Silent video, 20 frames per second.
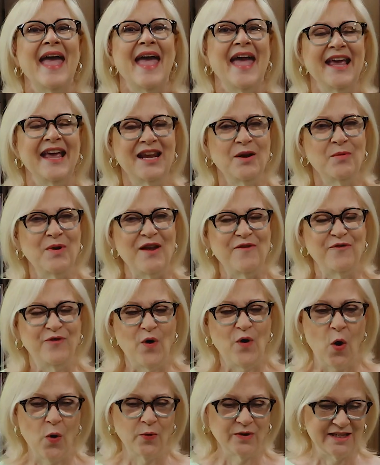Anyway,
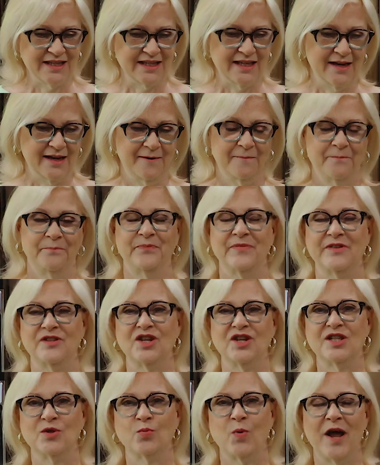folks,
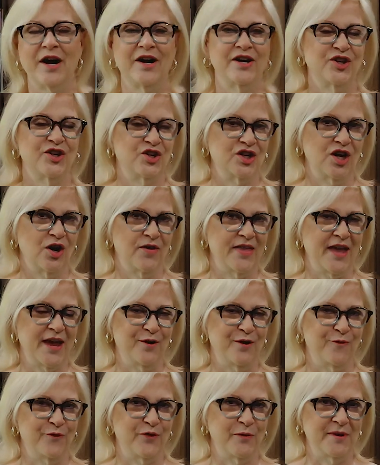just wanted to share
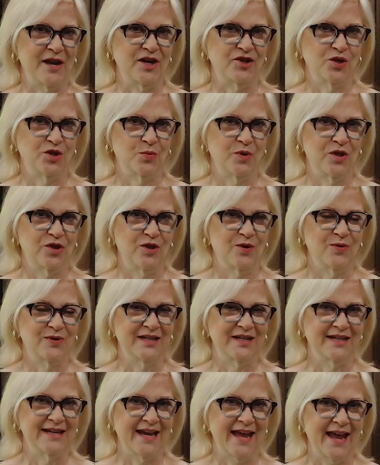that information with you
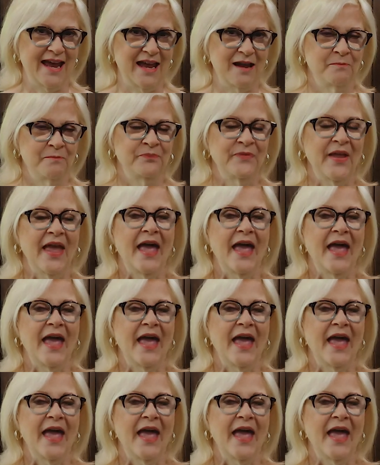today.